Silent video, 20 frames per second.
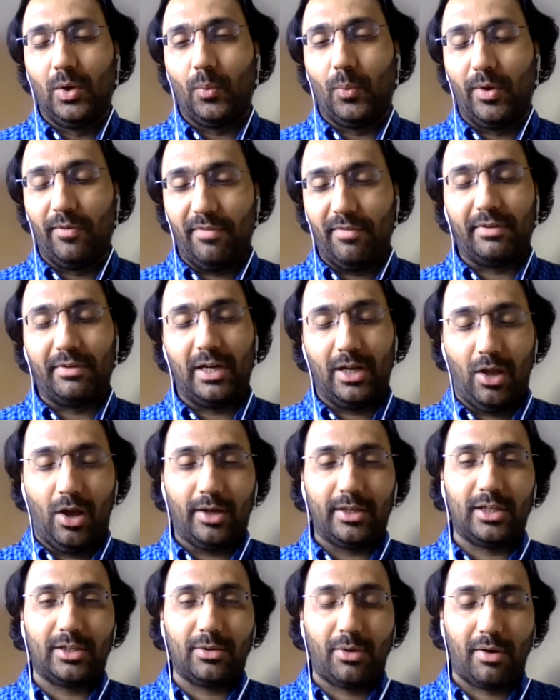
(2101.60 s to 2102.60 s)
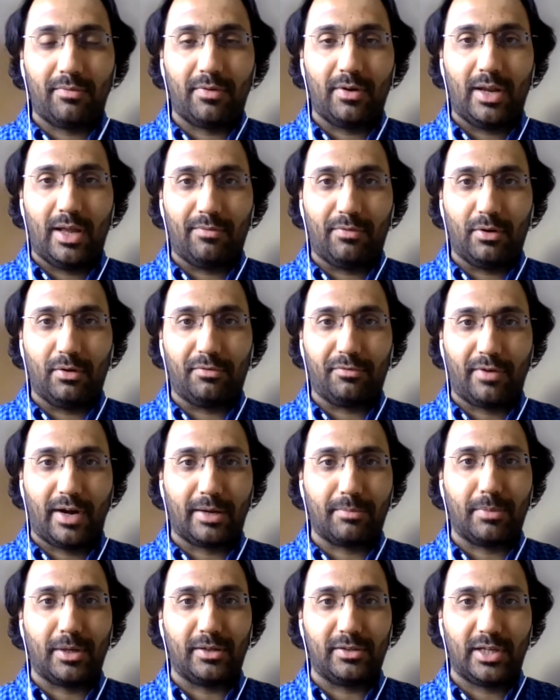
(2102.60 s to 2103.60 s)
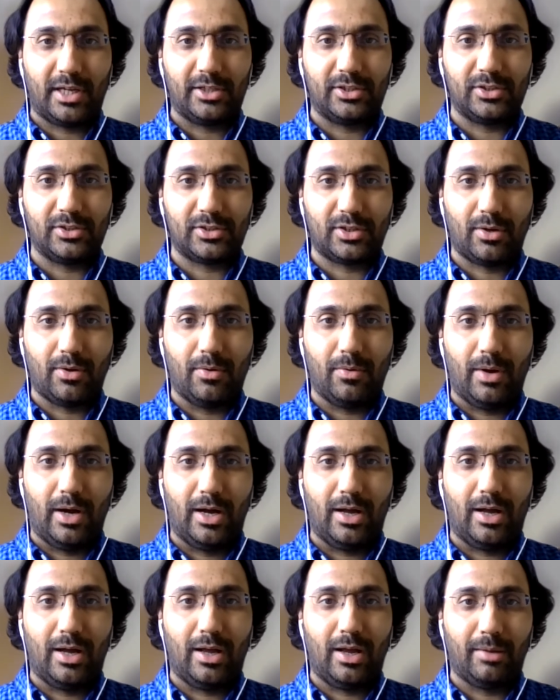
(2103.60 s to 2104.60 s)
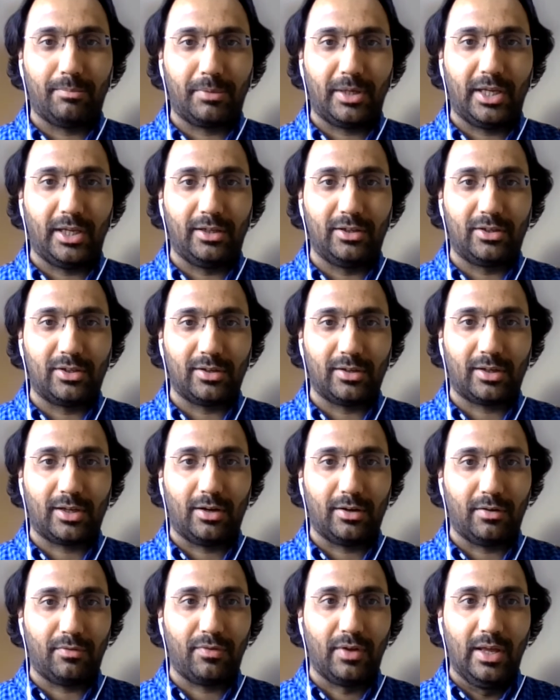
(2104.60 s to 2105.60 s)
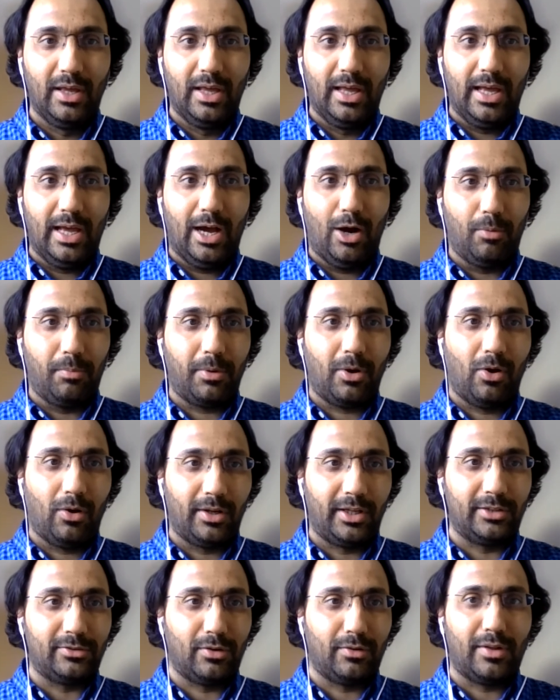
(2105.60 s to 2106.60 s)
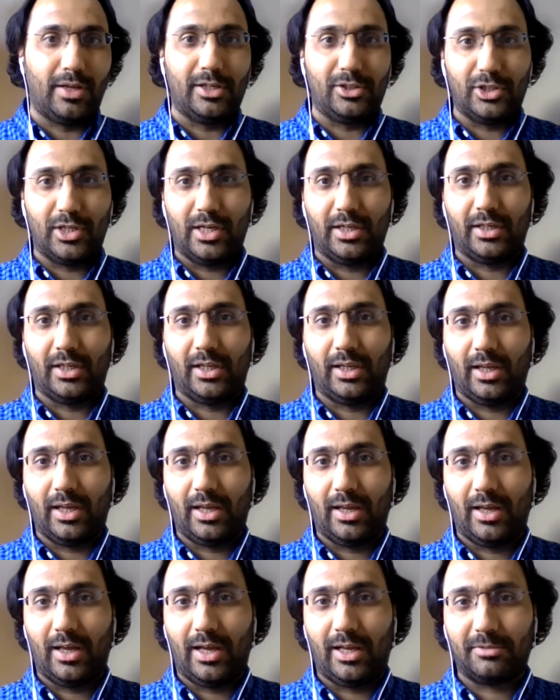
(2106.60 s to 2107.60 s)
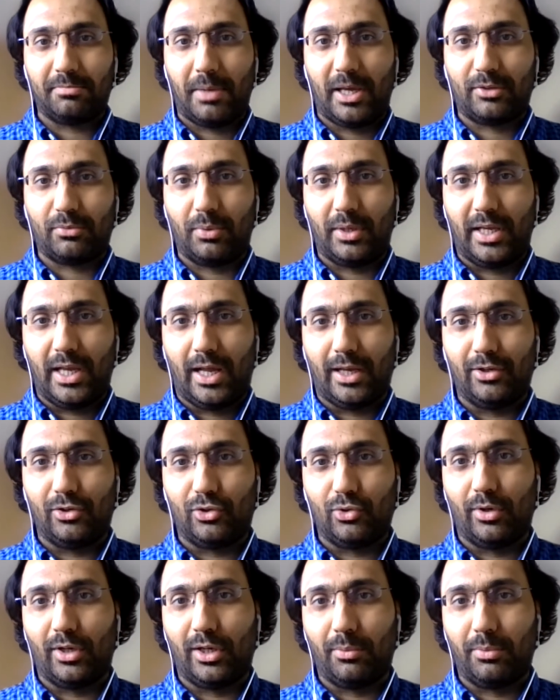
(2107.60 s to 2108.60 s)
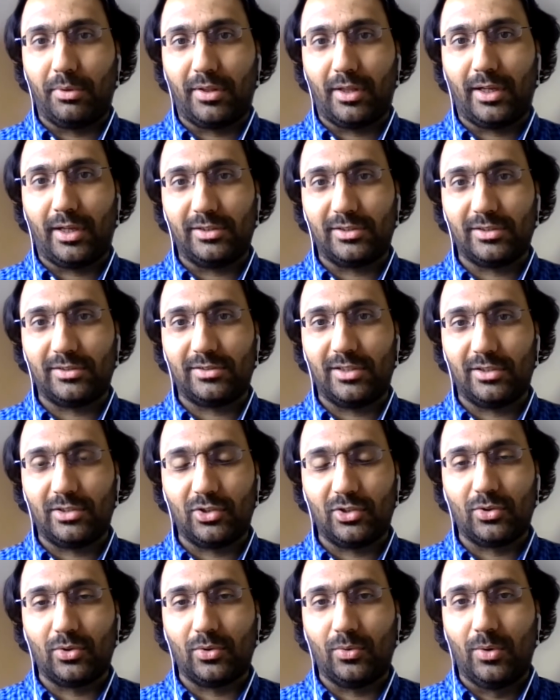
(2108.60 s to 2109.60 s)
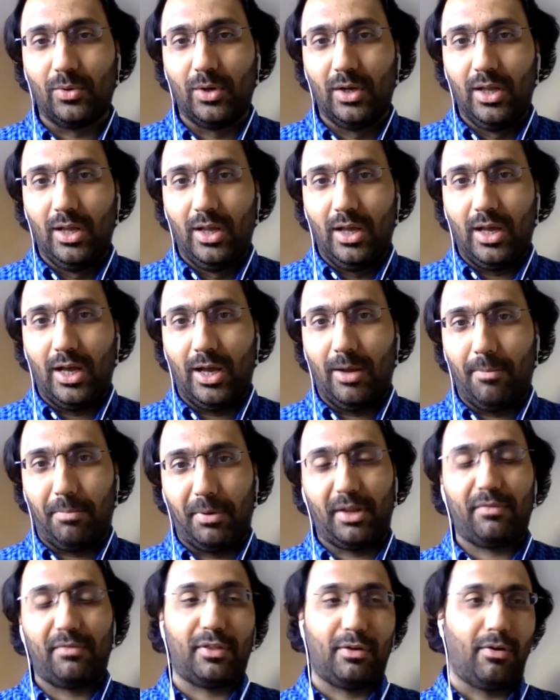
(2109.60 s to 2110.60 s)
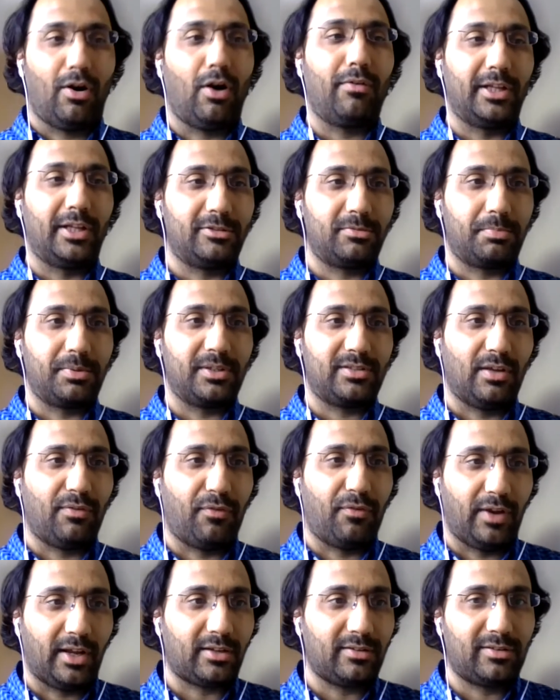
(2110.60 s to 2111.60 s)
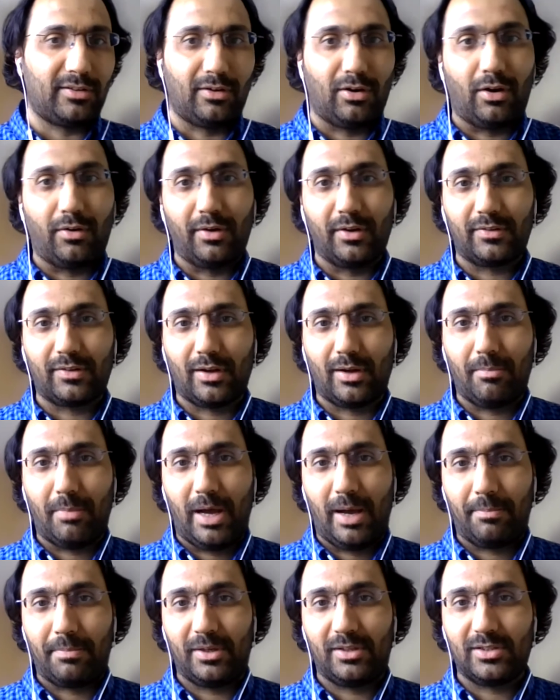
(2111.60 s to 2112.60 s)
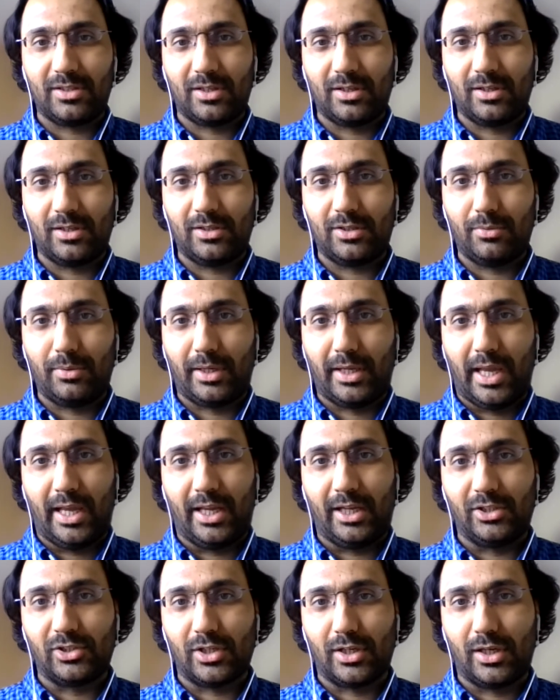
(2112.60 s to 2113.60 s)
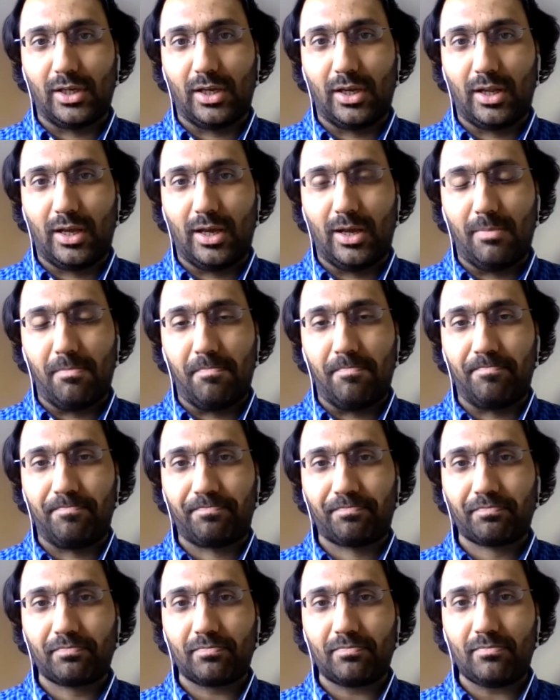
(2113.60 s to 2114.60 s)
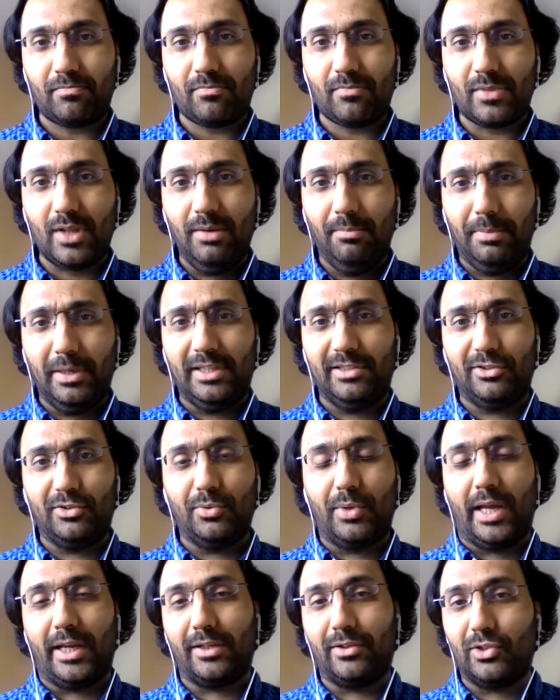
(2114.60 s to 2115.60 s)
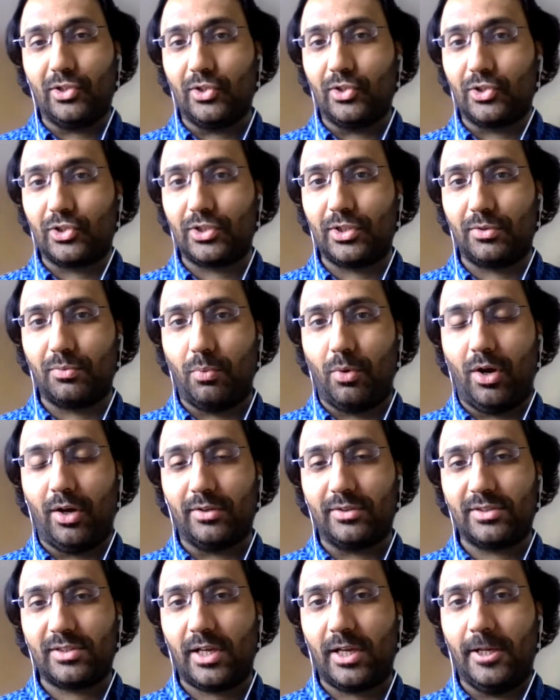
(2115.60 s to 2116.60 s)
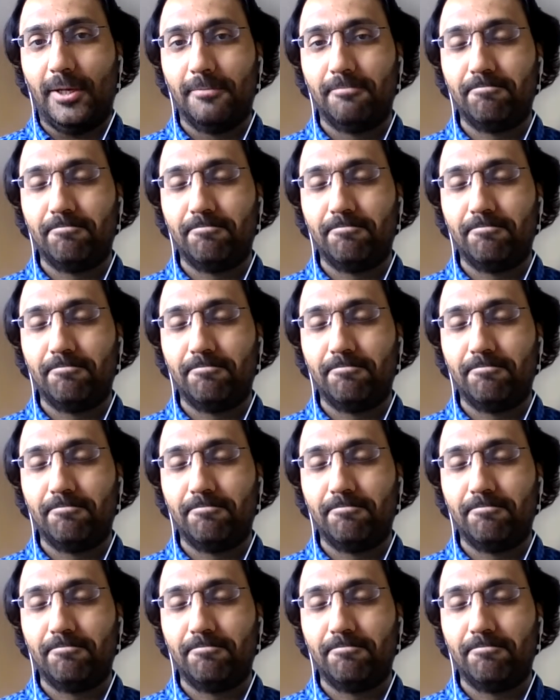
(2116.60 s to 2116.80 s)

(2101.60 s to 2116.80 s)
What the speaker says: we're very likely to have a level of fragmentation. So I'm keen to kind of help colleagues on their journey as best we can jointly with NHS Digital. But if there are any specific scenarios, then I'm happy to engage, and please do get in touch, is what I'd say.